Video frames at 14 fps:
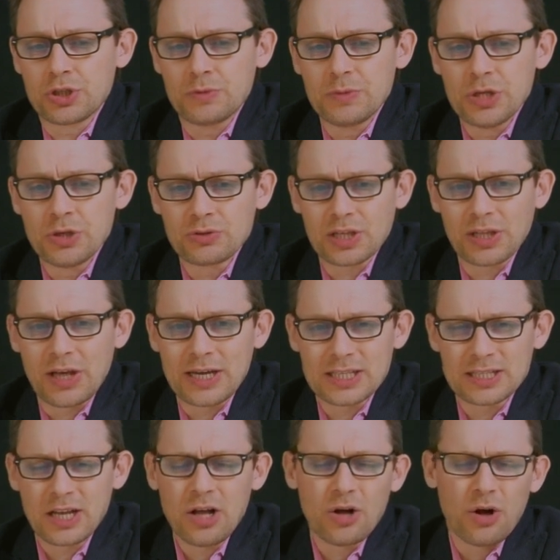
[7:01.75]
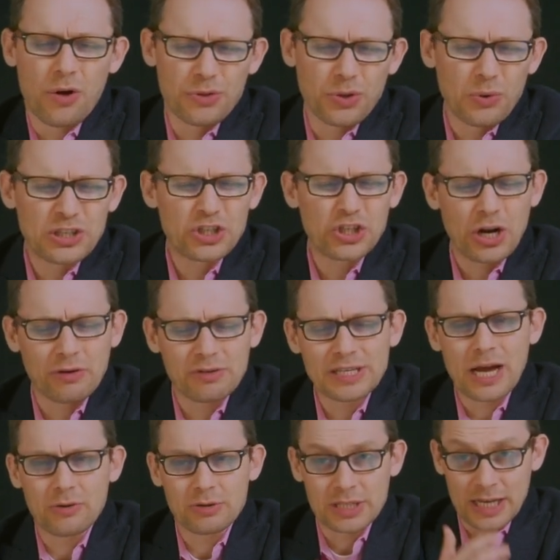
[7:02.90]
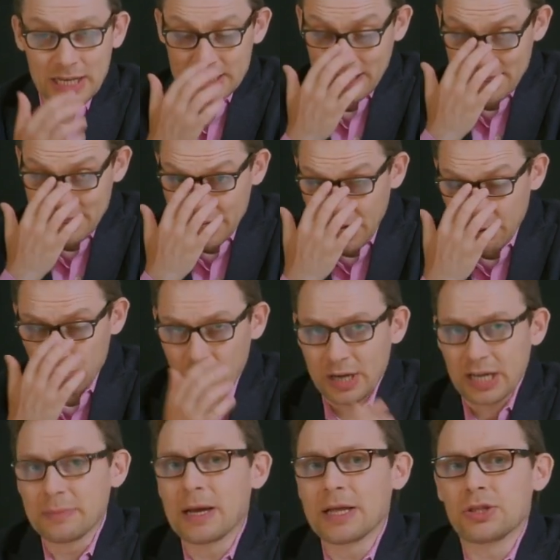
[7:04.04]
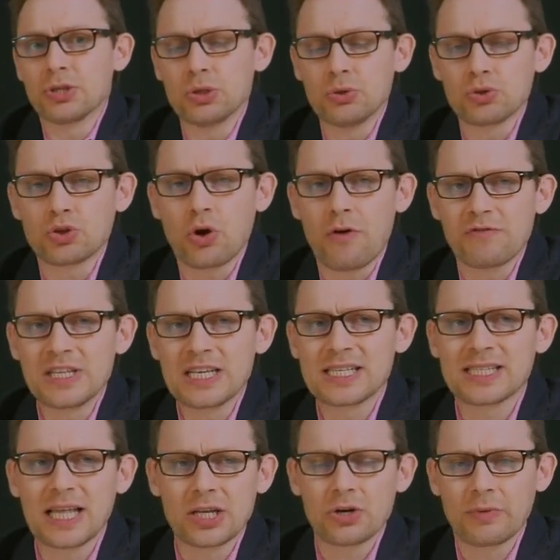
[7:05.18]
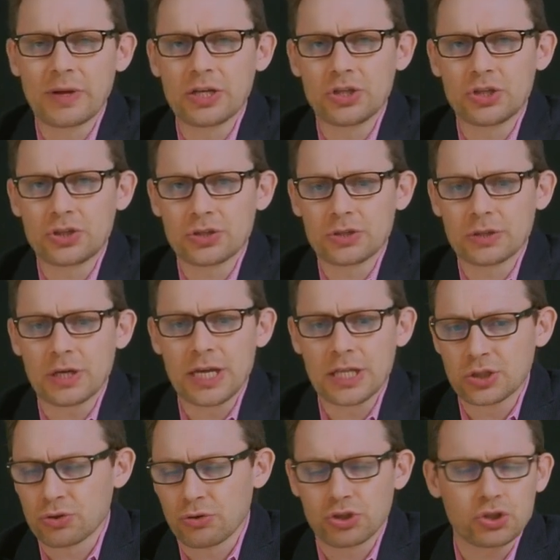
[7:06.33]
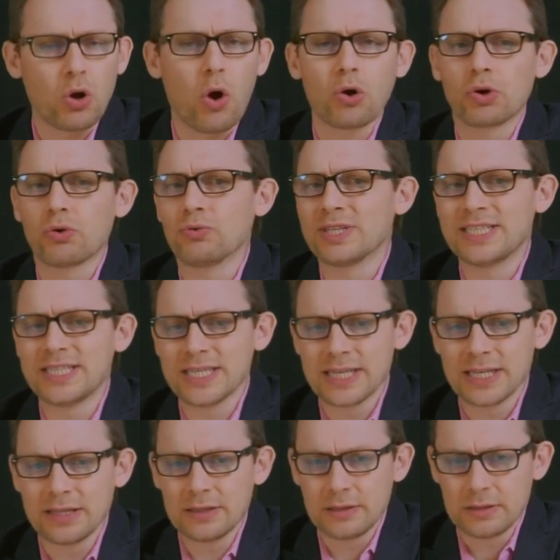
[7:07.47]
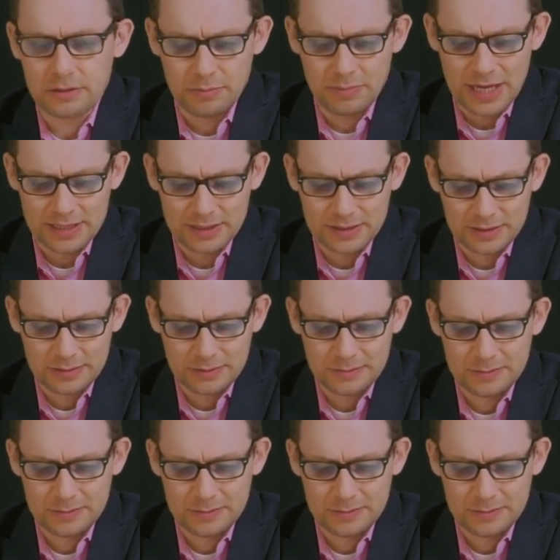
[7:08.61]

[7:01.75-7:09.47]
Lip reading: to be utilized, although in general nowadays, I think I would recommend the use of the extended range insert just on a routine basis.